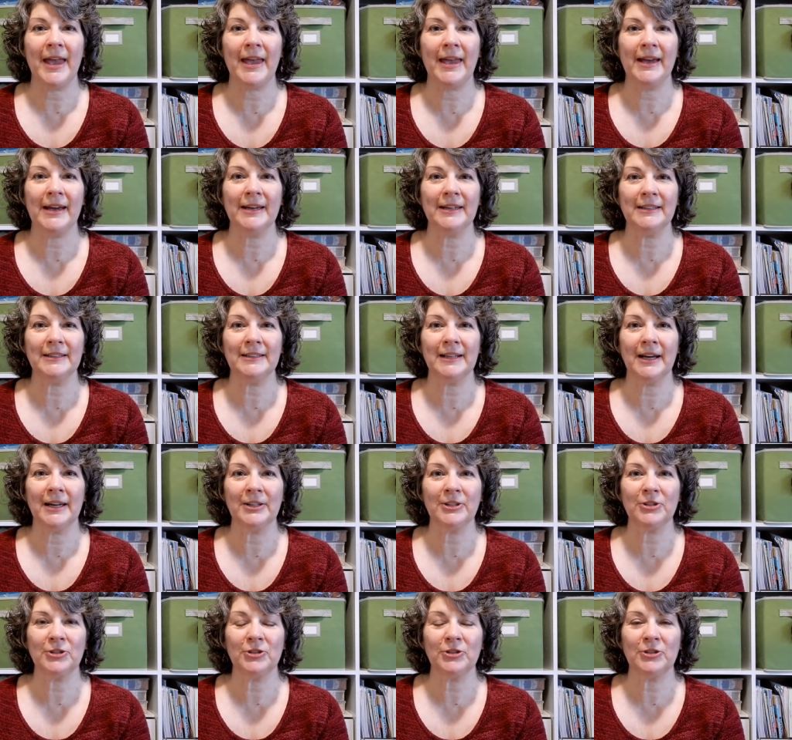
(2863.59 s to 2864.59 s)
And
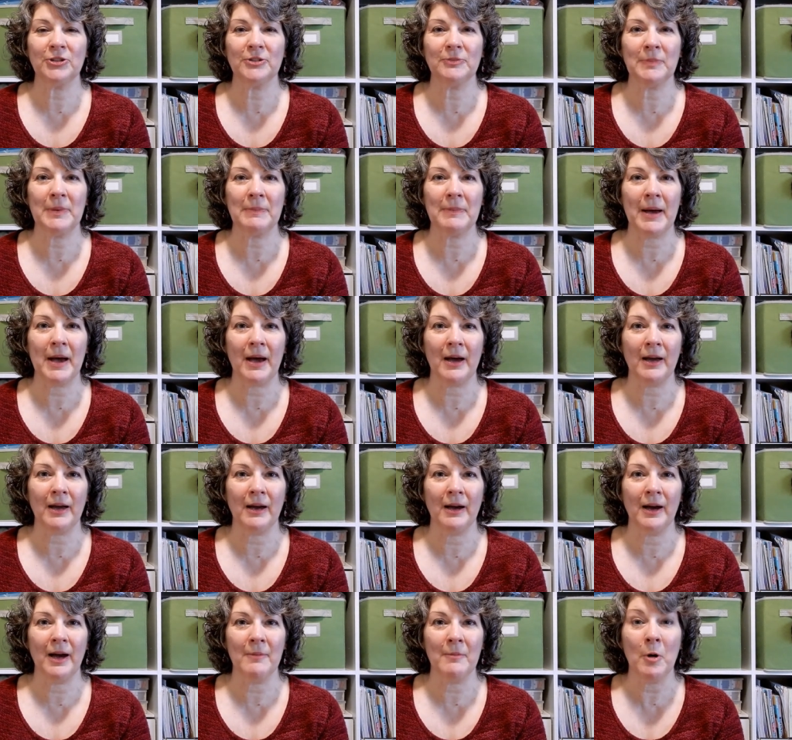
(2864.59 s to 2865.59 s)
I should be
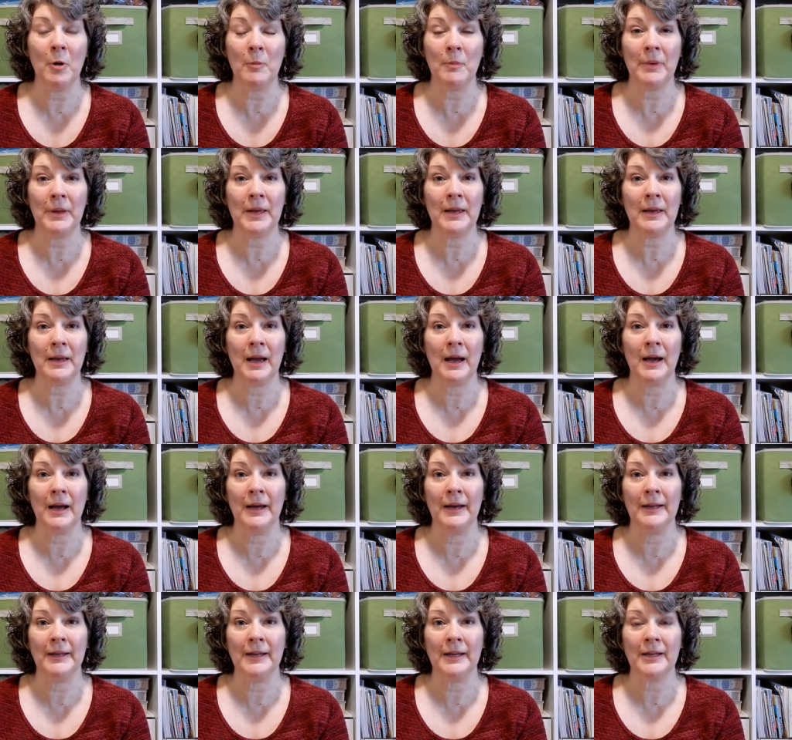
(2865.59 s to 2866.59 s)
back, I'm hoping,
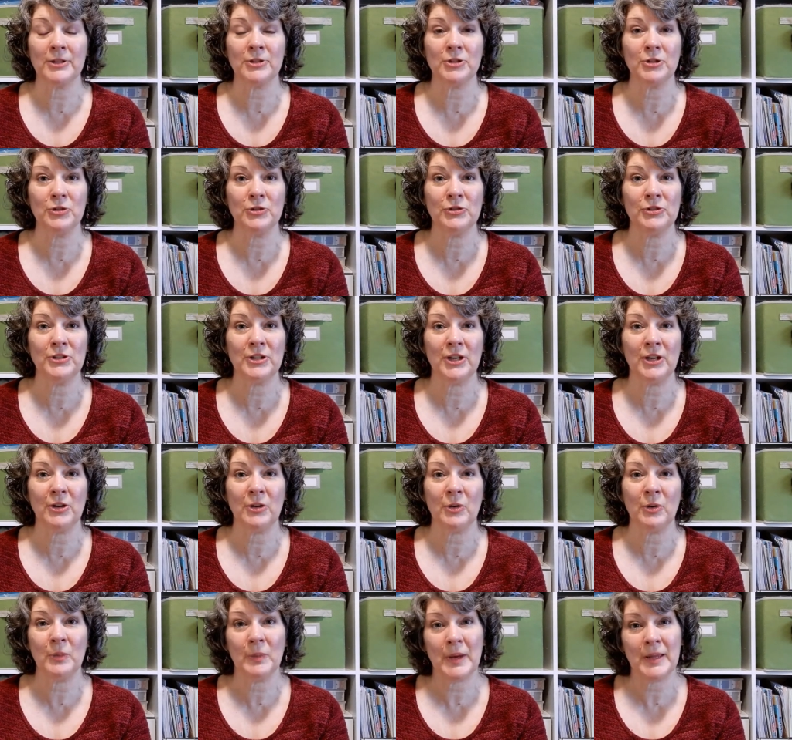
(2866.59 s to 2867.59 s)
next
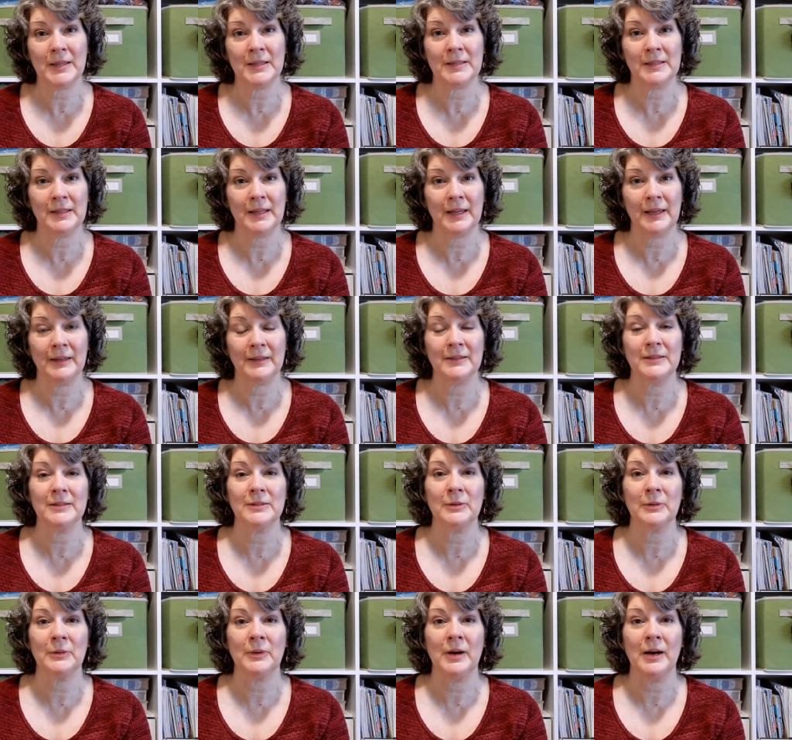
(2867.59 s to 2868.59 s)
Tuesday or Wednesday.
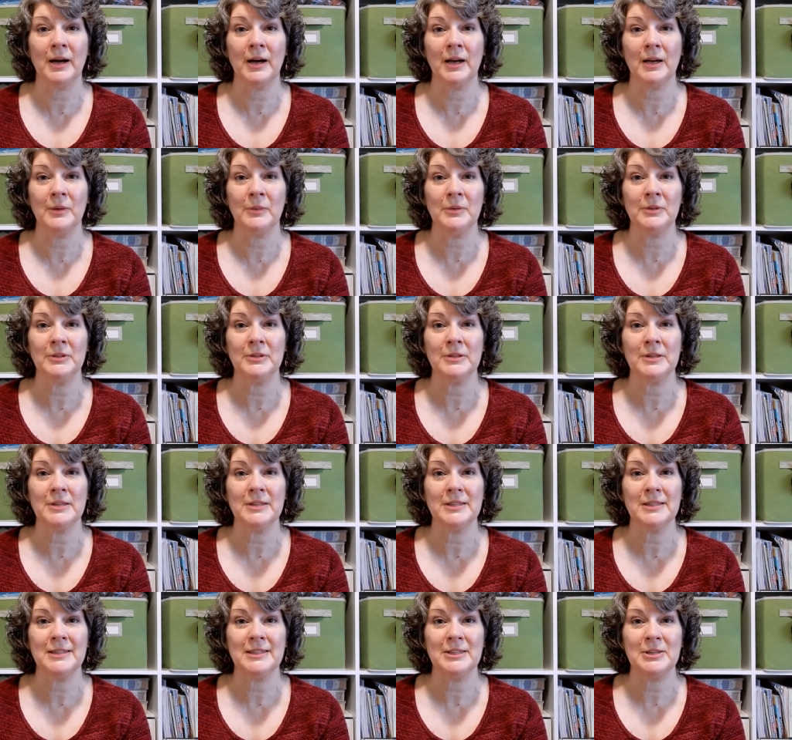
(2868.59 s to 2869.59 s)
So I will
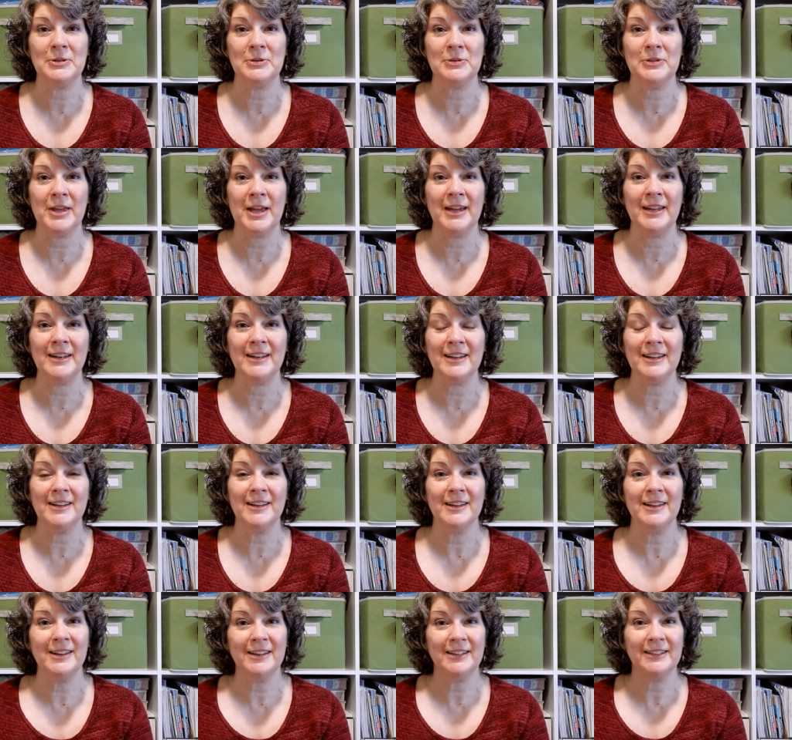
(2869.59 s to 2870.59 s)
see you then.
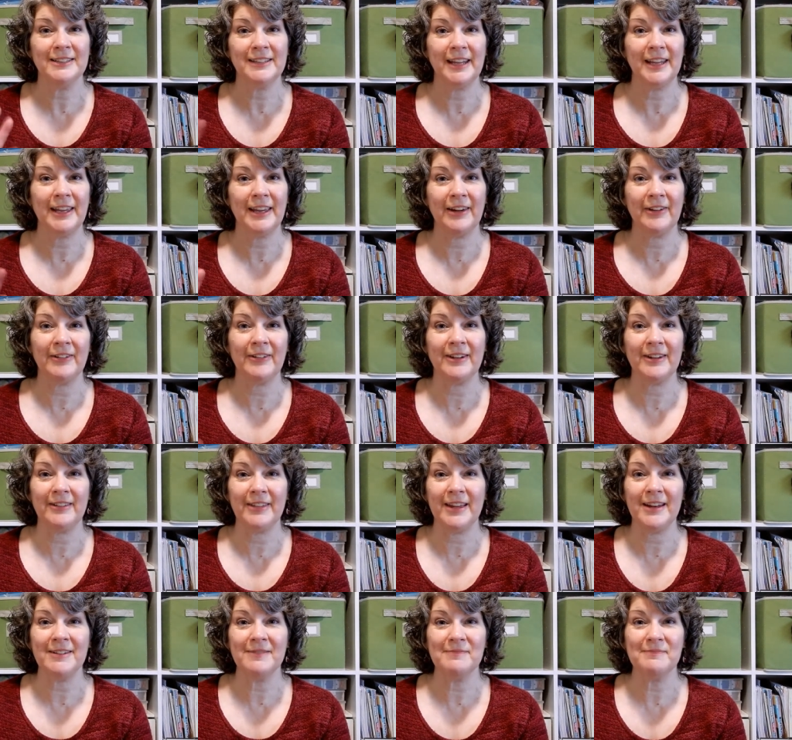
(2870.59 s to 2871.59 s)
Take care
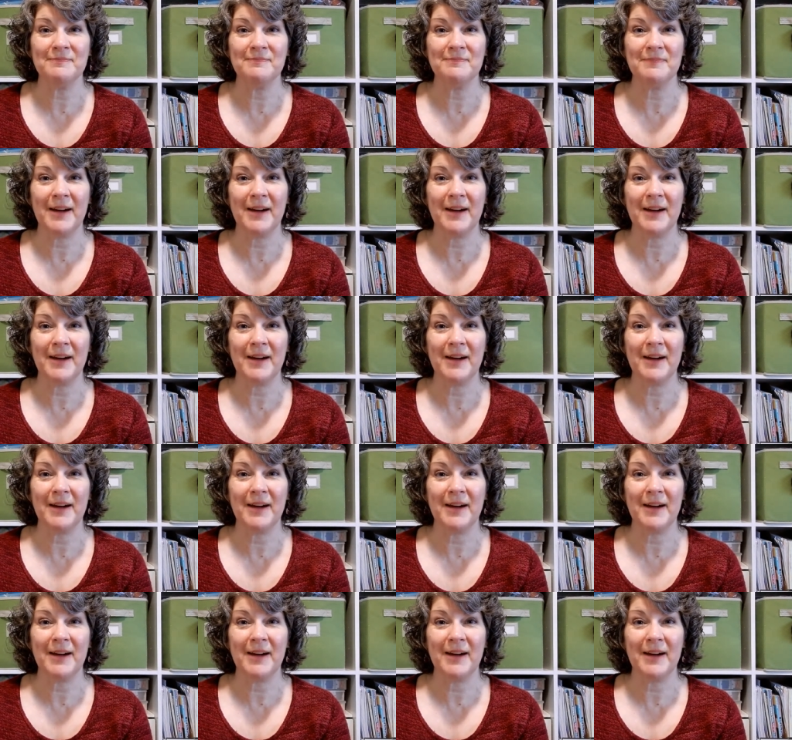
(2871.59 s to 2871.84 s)
until then.